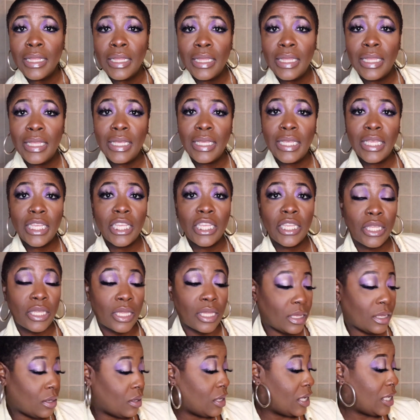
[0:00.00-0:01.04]
This is
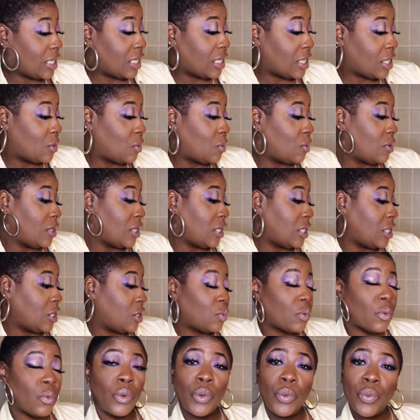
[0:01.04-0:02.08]

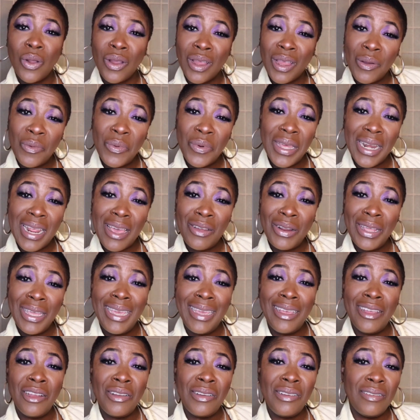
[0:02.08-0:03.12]
what we're working with out
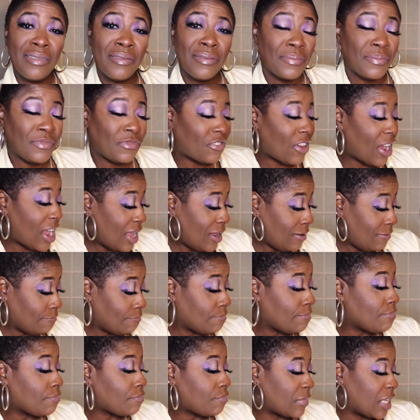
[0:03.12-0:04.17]
here, right?
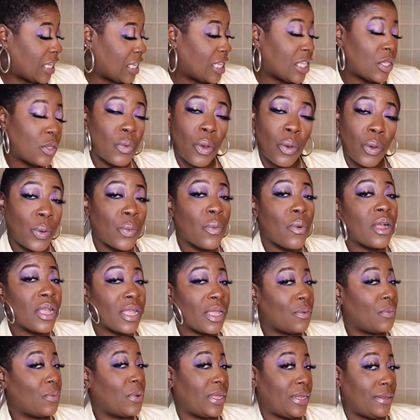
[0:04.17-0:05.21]
This is what we're
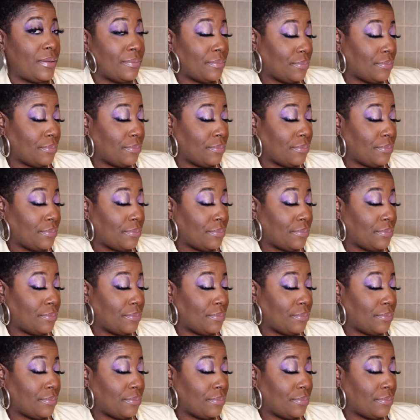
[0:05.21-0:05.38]
working with.